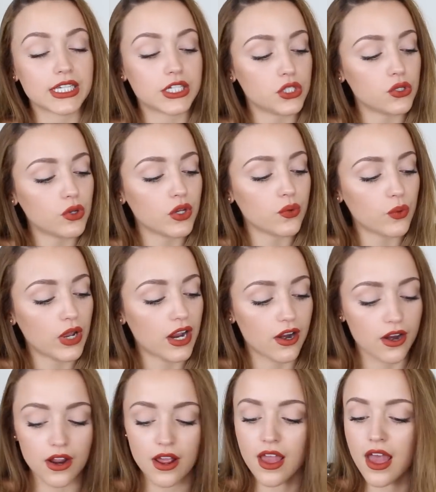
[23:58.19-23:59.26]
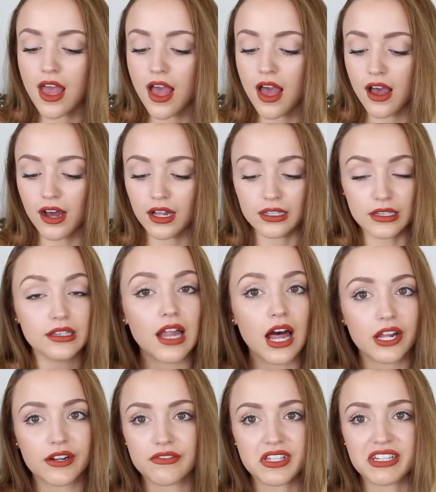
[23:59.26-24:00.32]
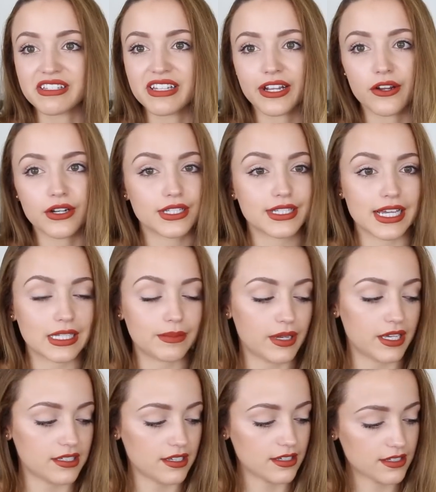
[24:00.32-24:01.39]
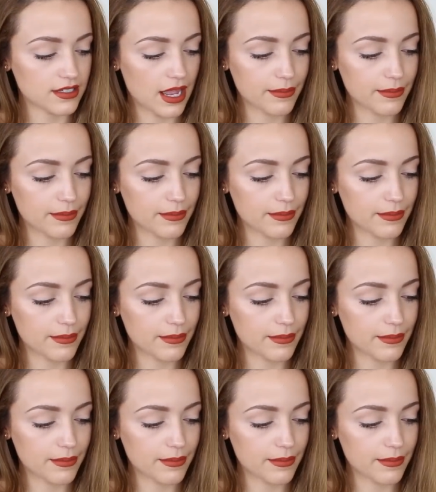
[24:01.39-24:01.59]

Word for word: Like you can wear a lot of these like on a daily basis.